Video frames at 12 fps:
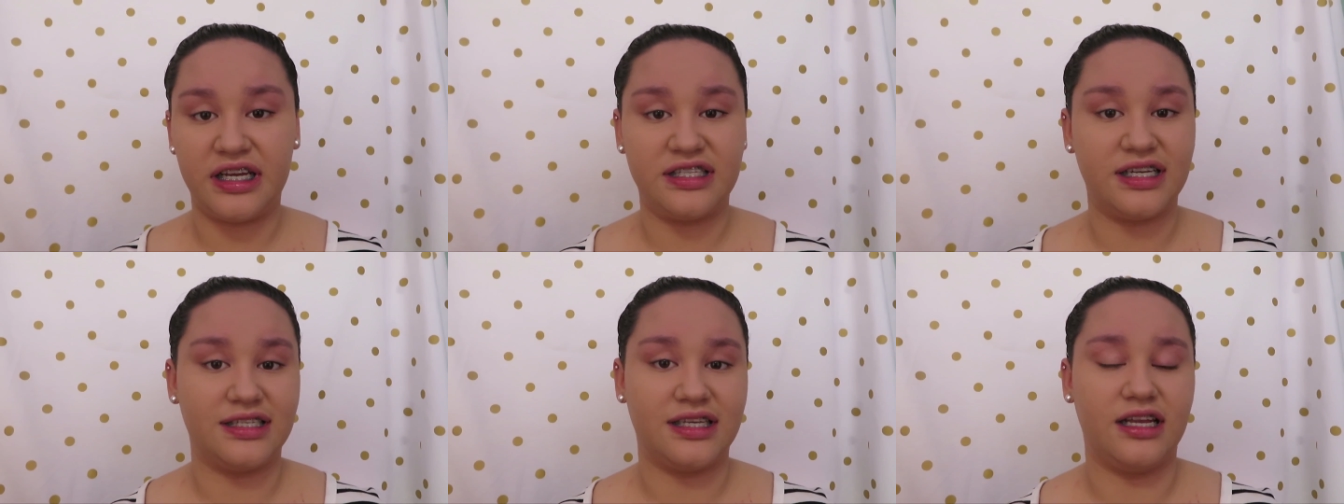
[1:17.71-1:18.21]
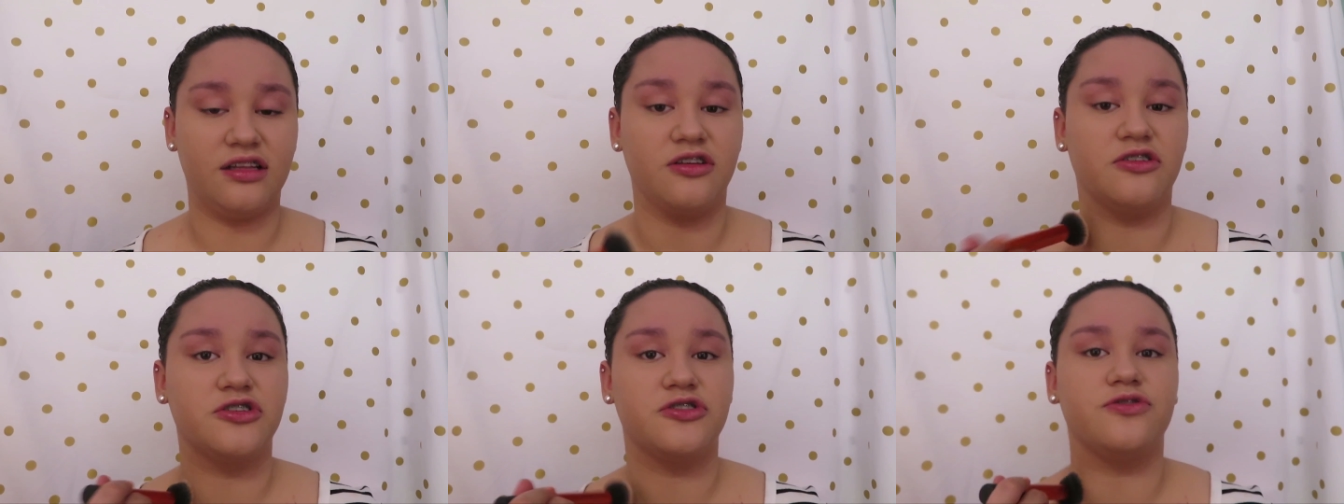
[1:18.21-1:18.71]
It does get a
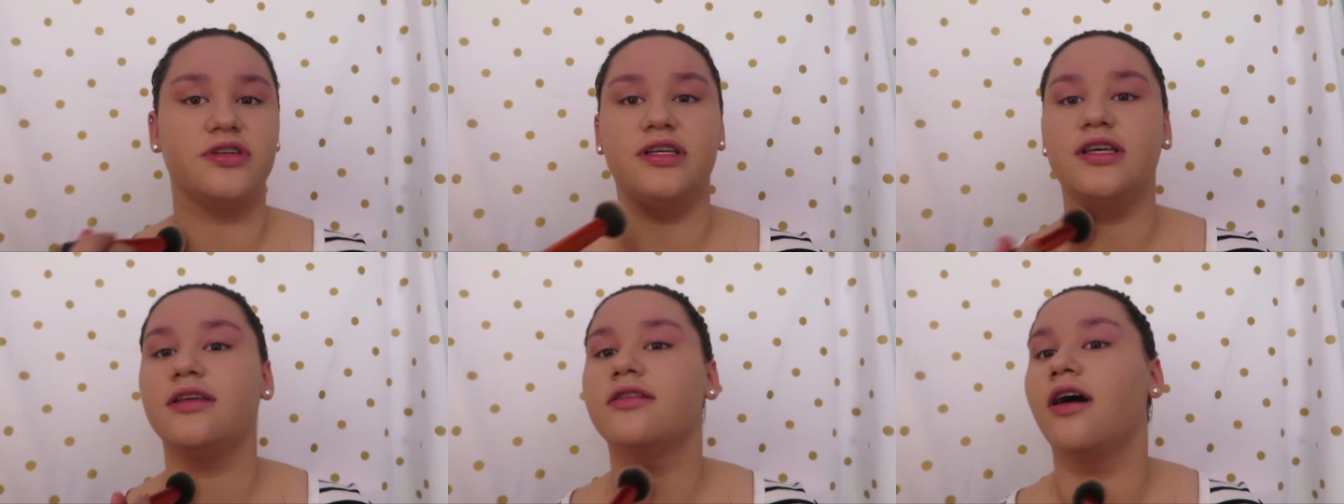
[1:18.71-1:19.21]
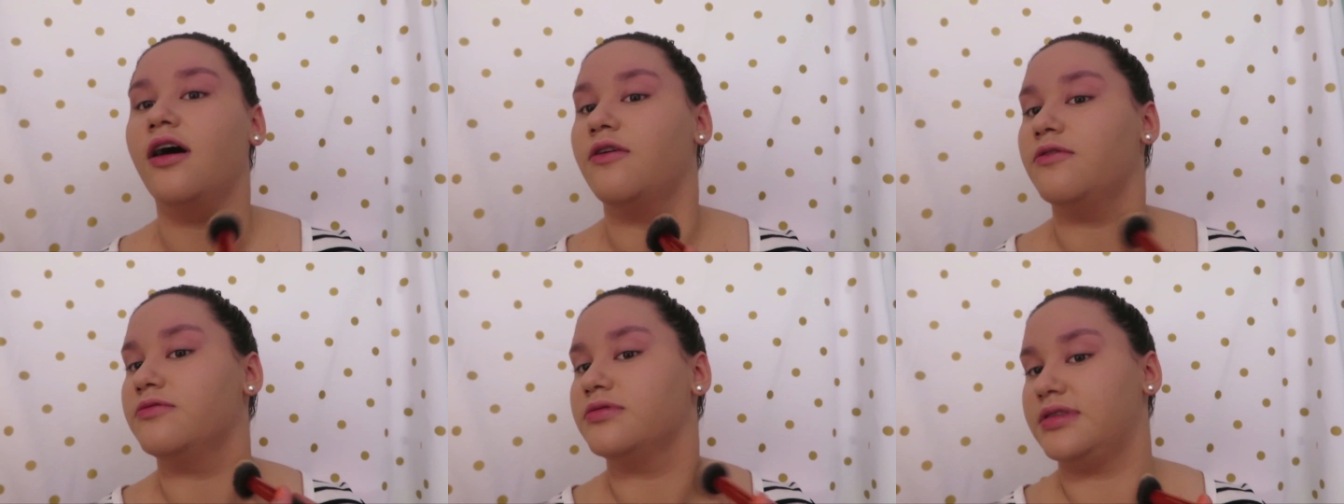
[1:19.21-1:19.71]
little streaky
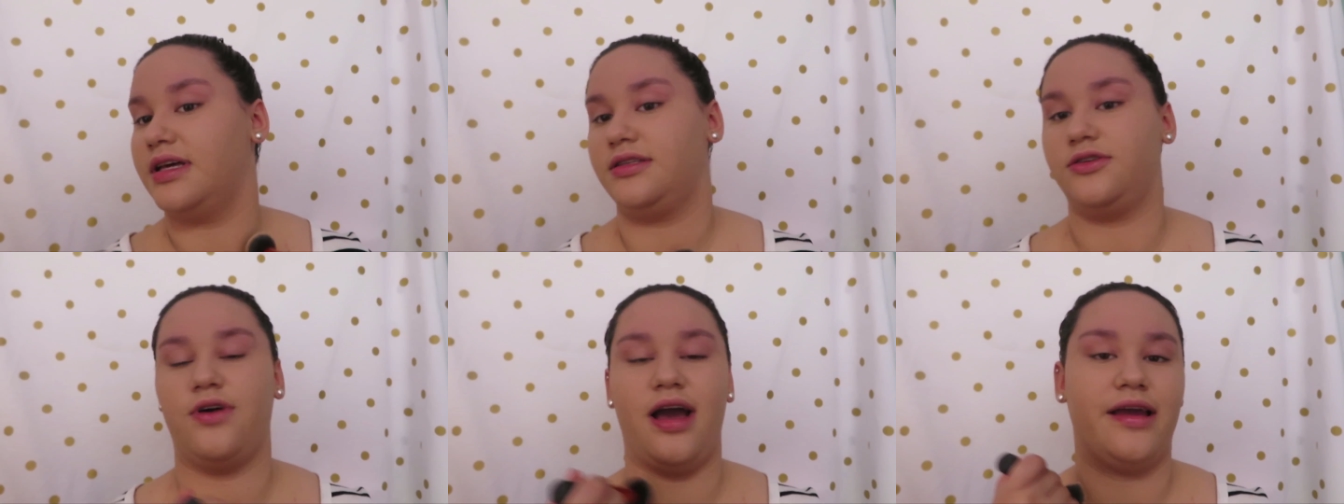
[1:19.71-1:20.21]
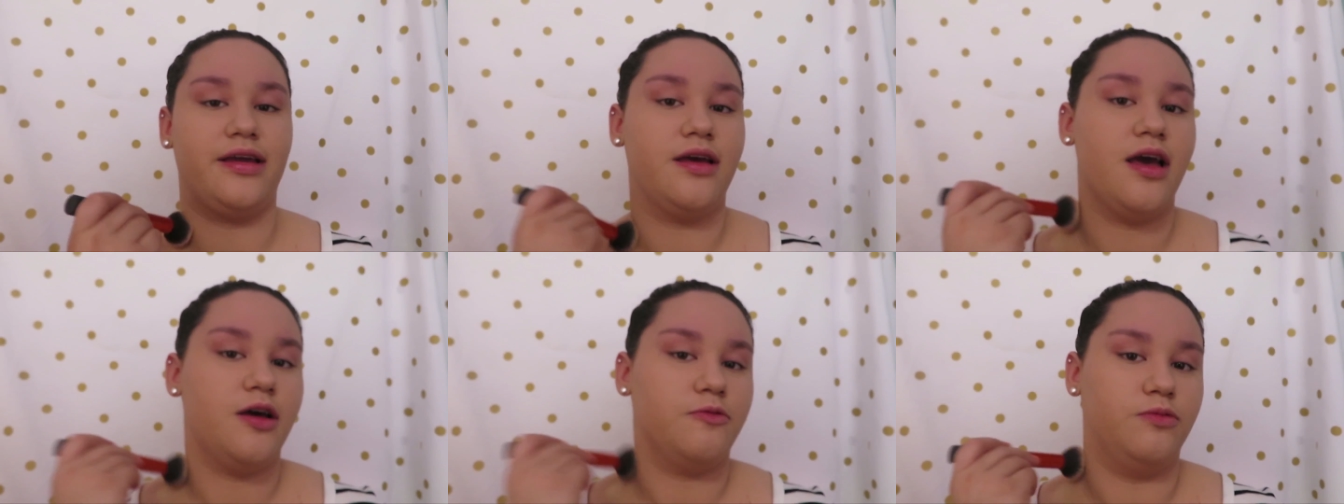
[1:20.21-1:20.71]
though, so I
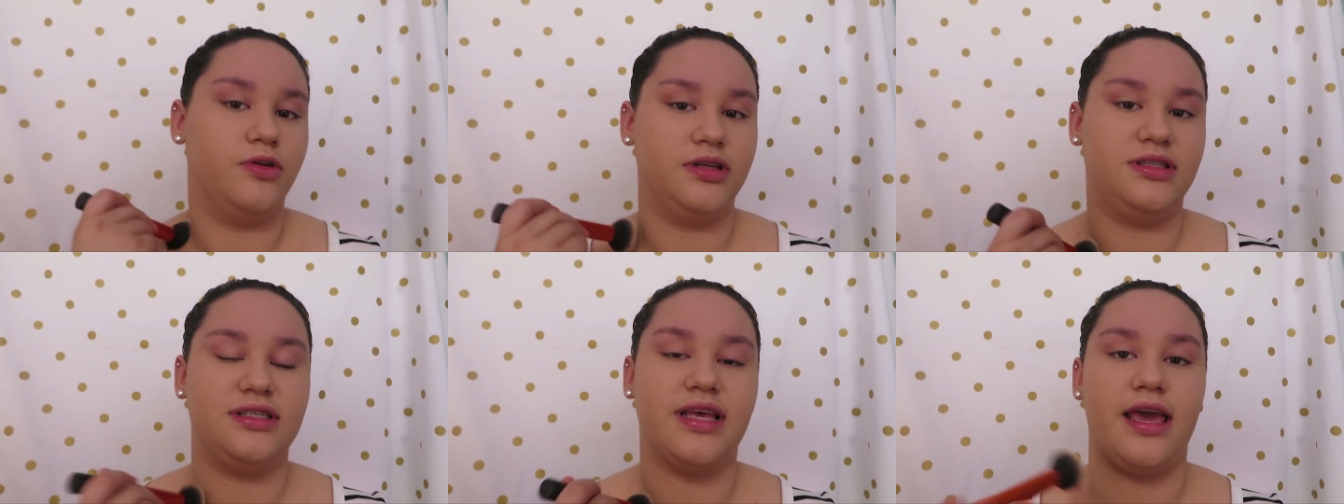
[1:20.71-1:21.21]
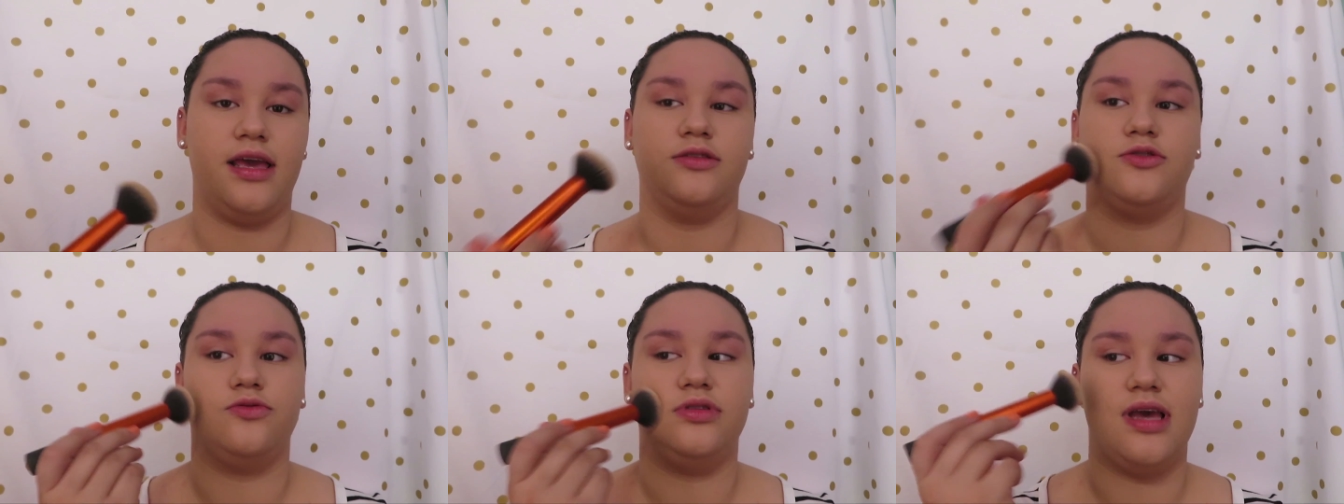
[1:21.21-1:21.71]
would say
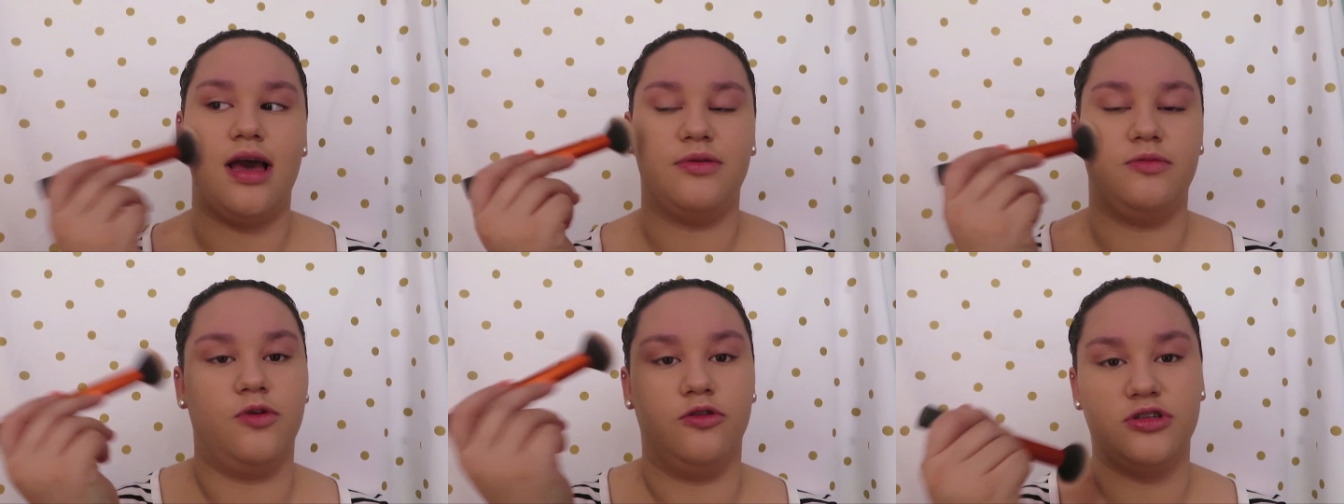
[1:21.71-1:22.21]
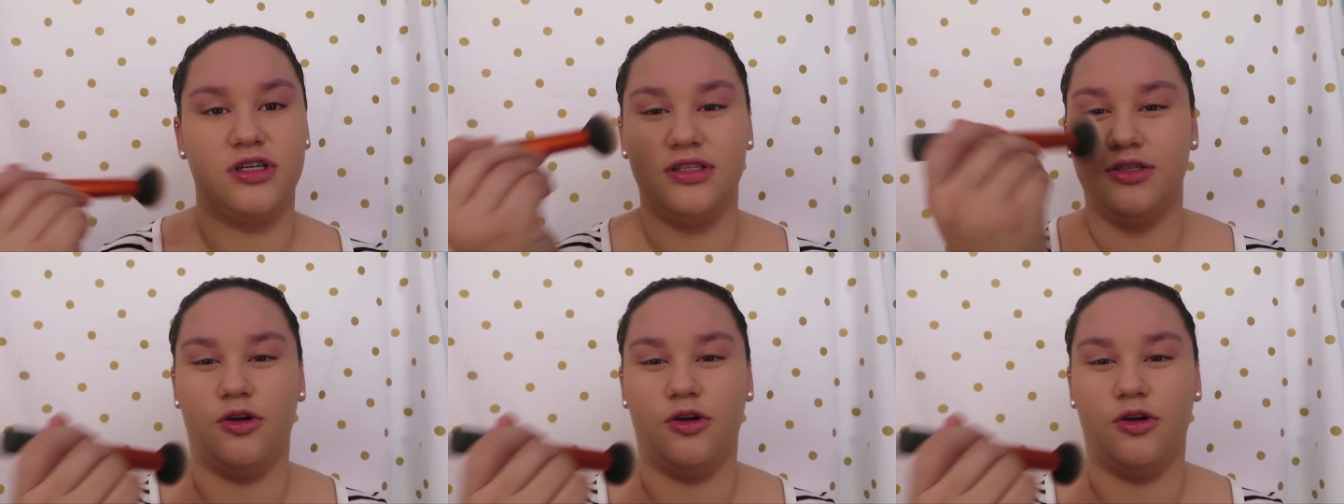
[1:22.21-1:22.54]
do dabbing motions.